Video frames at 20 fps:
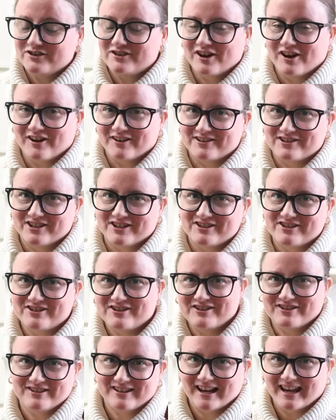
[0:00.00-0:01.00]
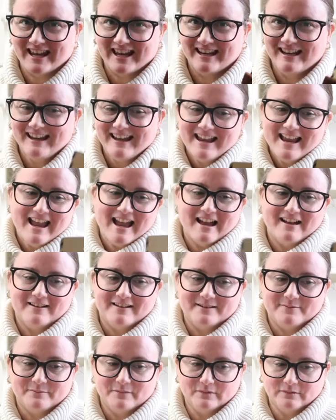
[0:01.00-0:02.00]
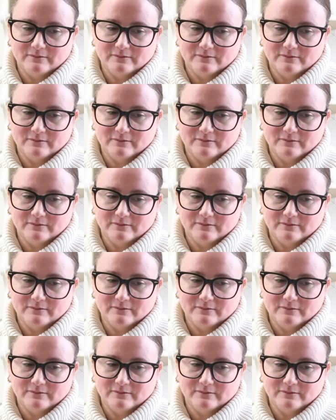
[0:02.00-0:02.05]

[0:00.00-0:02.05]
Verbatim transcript: dogs just shaking um,